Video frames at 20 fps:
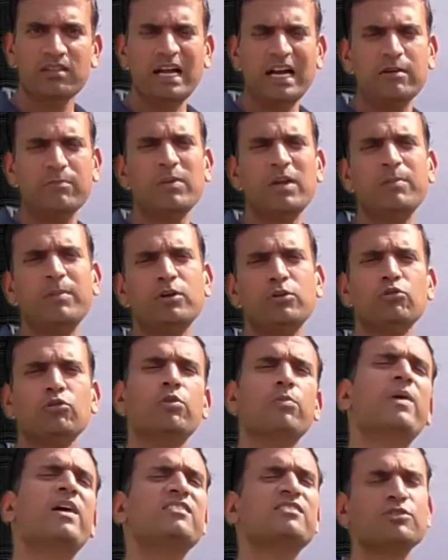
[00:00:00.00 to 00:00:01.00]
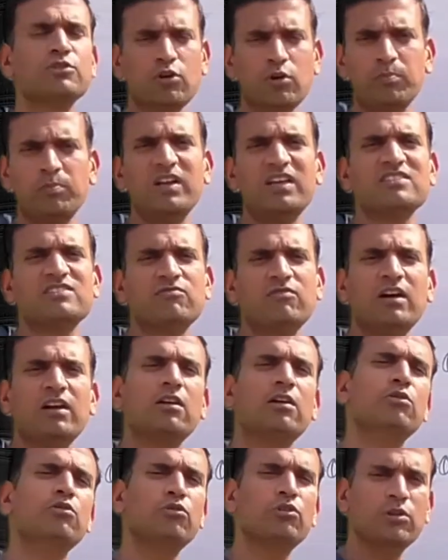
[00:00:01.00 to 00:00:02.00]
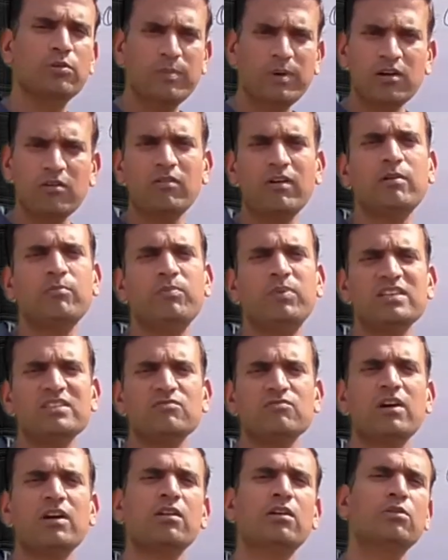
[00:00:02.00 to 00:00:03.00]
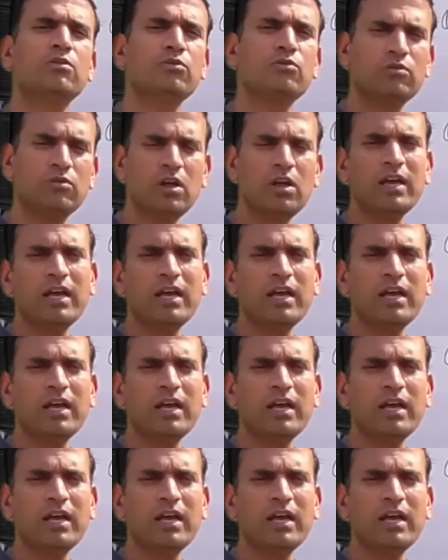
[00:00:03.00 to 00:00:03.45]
That may be 2 to the power 0 plus 1 or 2 to the power 1 plus 1 or 2,